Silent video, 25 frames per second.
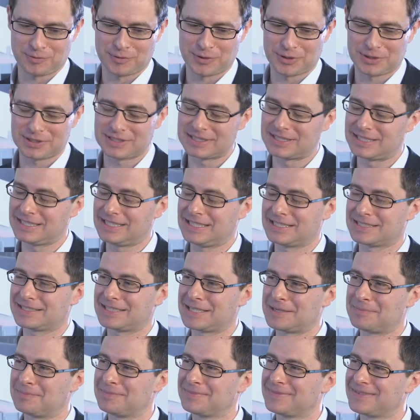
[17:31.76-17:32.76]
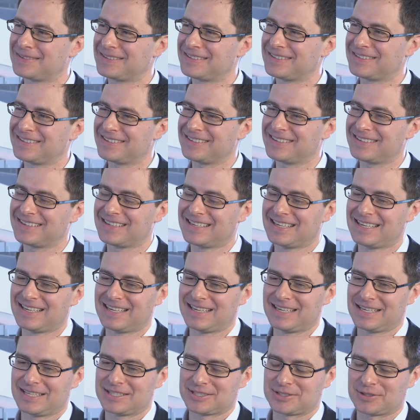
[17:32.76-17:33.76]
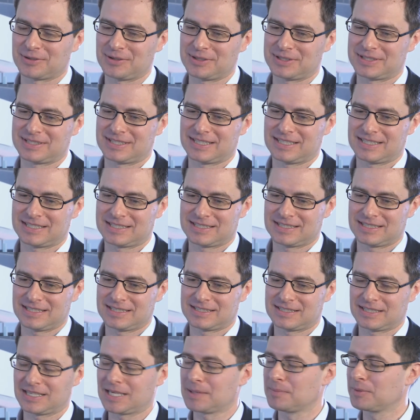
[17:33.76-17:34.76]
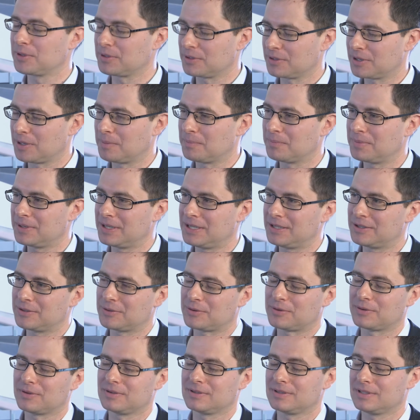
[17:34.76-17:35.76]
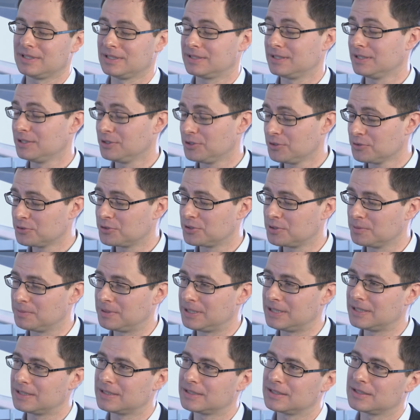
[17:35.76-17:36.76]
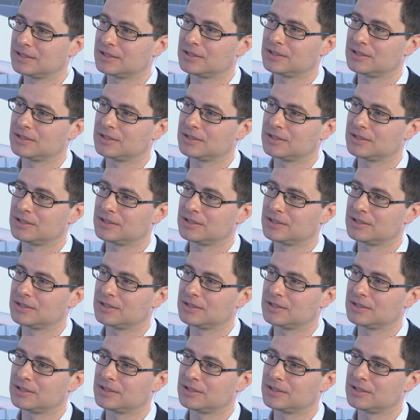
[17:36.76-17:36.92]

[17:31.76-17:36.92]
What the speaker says: version, DSM. So it's a chemical company, or at least it used to be.